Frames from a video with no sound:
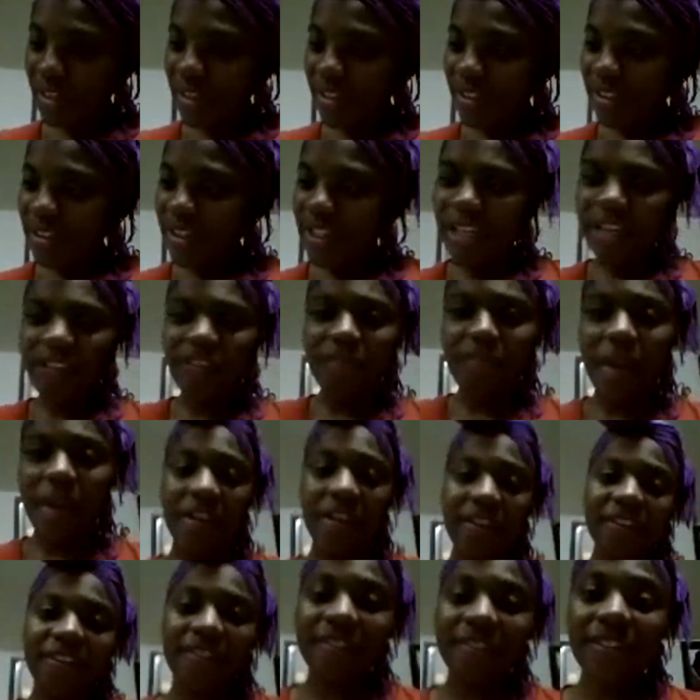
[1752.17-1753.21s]
live
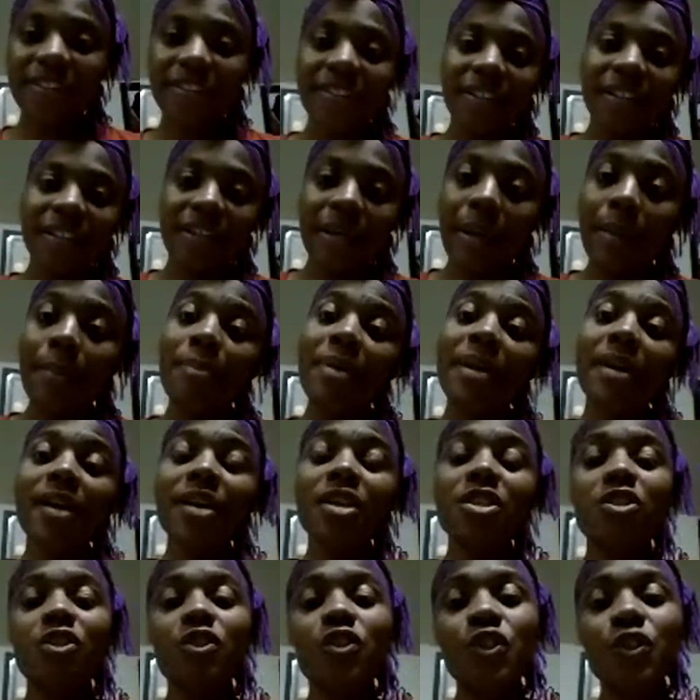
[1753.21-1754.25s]
better.
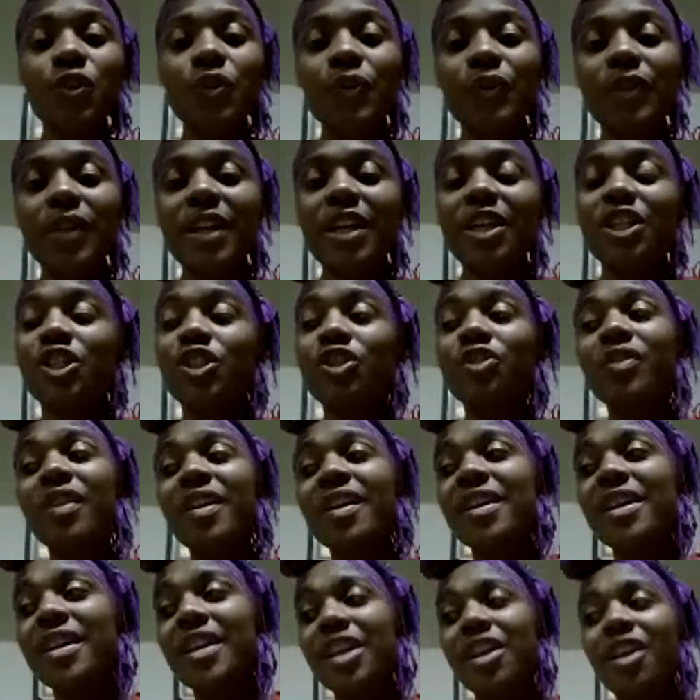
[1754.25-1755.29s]
Because the truth is, you
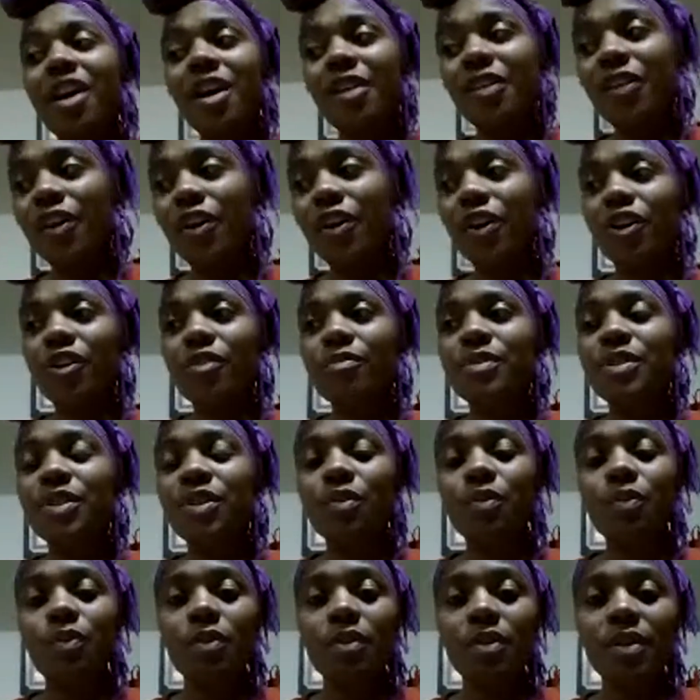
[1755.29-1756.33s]
can get all the herbs
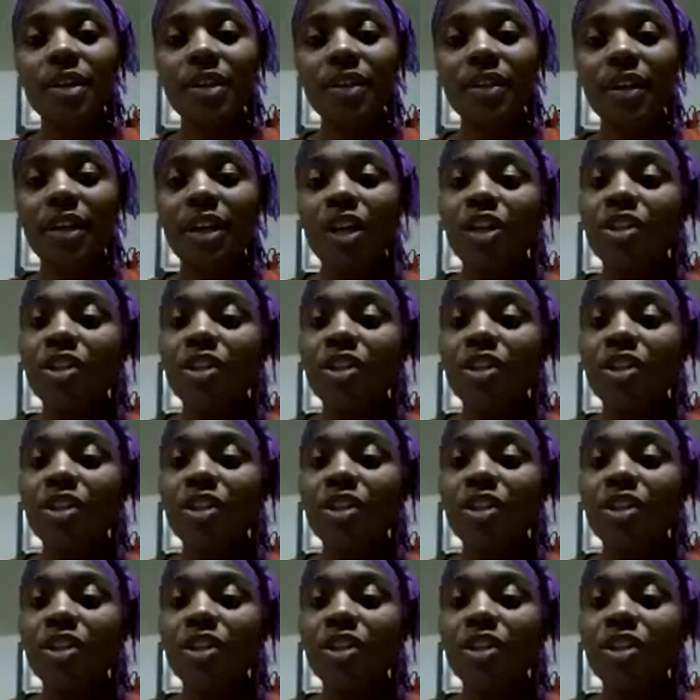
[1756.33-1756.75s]
you want.